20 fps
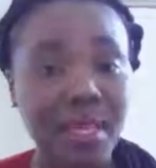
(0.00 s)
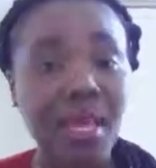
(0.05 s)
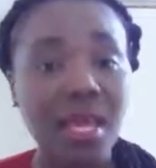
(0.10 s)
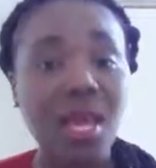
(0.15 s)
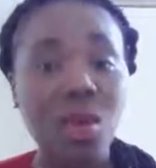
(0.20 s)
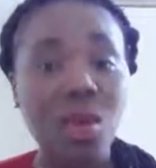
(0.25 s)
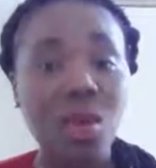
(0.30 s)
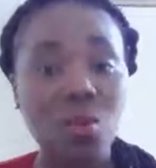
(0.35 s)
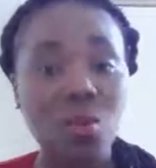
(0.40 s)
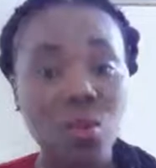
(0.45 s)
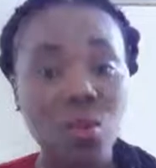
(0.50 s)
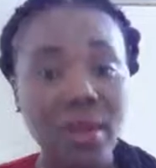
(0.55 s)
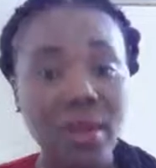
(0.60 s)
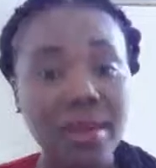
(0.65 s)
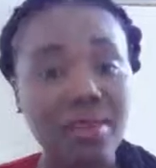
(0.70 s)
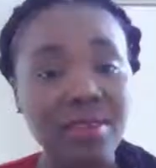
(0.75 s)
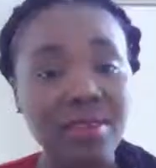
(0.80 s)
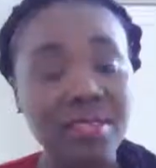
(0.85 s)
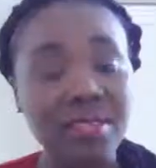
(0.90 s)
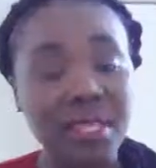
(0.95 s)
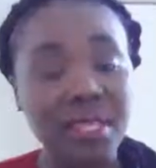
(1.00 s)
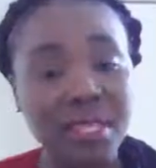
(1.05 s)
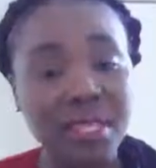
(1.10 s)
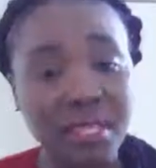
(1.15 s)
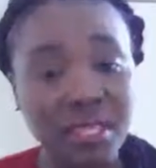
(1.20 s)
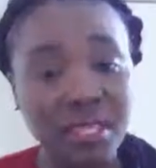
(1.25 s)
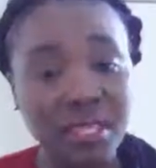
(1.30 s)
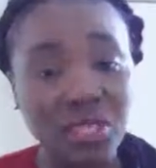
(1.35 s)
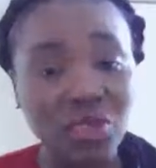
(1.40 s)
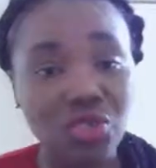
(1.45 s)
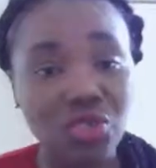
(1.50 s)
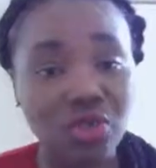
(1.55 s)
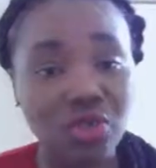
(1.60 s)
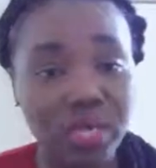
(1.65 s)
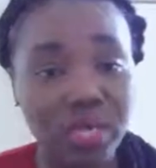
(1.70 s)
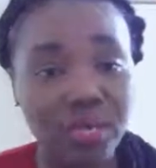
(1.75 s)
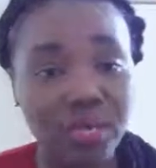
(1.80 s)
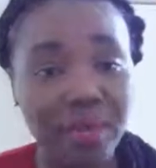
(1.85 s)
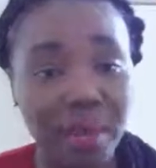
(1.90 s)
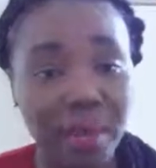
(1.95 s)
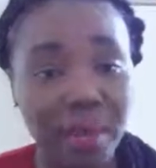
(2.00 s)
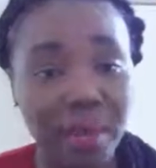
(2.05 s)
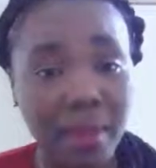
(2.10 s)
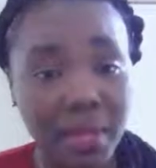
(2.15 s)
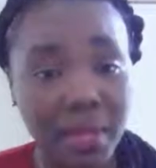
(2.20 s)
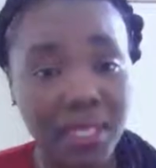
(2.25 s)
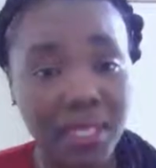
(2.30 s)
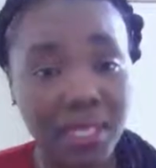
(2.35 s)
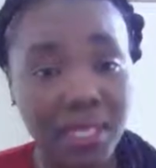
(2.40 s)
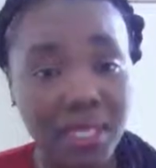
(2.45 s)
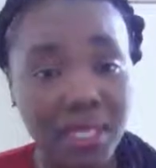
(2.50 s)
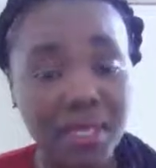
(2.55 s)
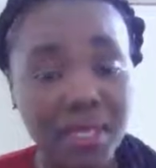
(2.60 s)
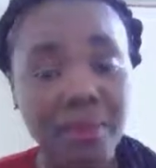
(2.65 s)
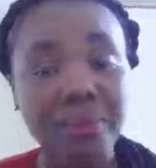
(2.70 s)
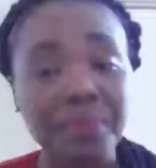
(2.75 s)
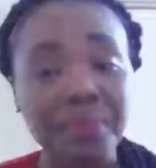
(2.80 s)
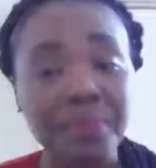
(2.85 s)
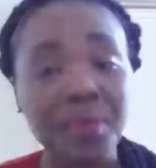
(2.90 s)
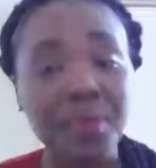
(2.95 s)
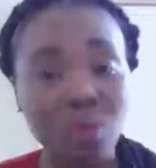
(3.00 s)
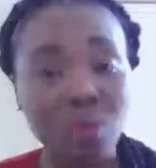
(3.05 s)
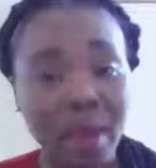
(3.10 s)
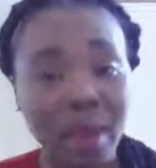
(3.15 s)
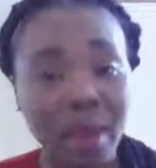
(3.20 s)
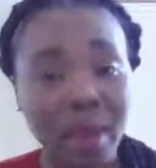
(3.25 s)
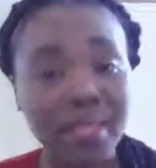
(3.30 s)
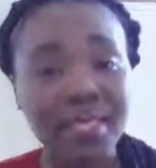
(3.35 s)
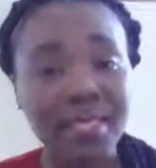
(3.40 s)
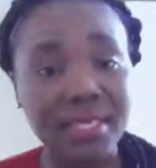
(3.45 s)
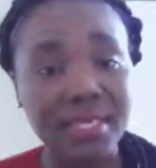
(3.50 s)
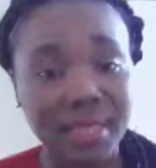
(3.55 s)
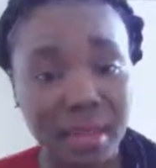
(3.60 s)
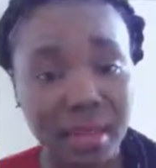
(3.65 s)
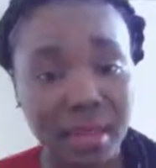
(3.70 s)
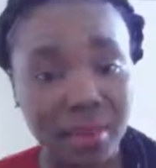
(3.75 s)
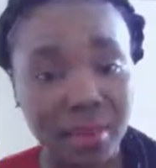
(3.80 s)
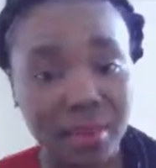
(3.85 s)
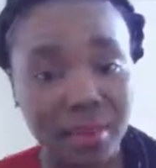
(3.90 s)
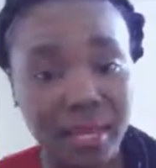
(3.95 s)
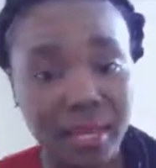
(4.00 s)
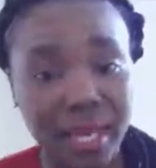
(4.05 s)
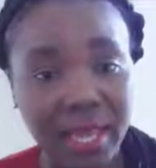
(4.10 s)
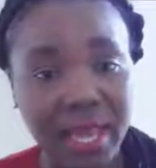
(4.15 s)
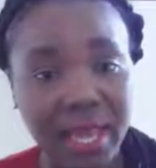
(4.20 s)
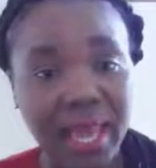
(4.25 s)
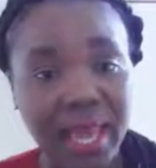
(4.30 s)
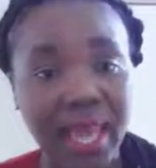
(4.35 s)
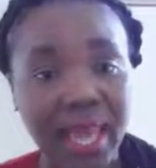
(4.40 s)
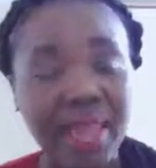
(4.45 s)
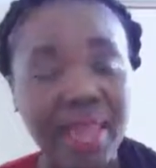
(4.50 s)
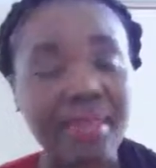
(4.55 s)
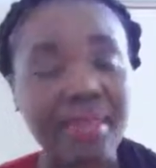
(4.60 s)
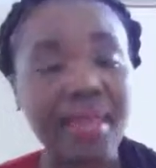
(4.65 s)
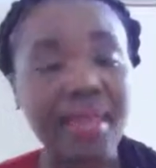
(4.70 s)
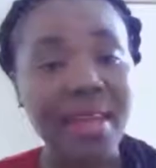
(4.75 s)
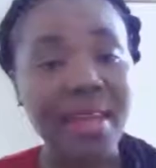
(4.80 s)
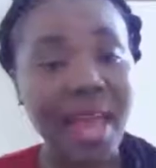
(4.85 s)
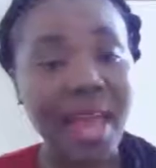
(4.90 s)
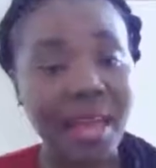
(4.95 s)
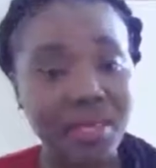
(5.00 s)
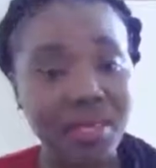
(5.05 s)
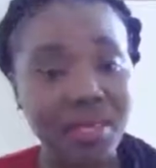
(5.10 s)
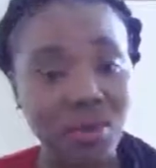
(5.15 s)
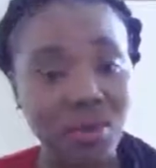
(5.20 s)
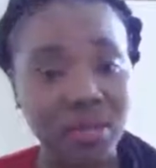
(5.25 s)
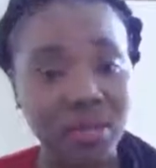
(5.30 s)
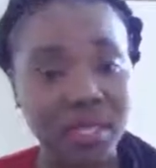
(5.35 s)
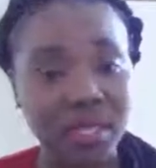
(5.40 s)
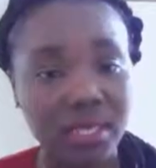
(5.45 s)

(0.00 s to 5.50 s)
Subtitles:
When there's a decision to transfer a patient, write it down and then act on it.